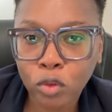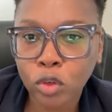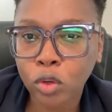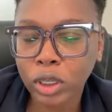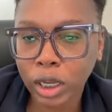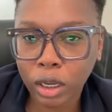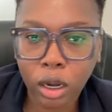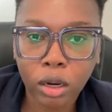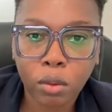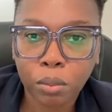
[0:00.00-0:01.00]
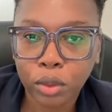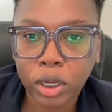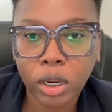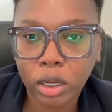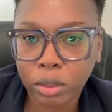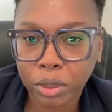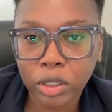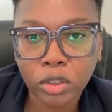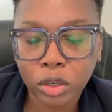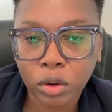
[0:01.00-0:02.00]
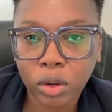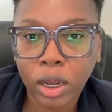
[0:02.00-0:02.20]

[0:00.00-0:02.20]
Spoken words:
Don't get caught up with the documents now.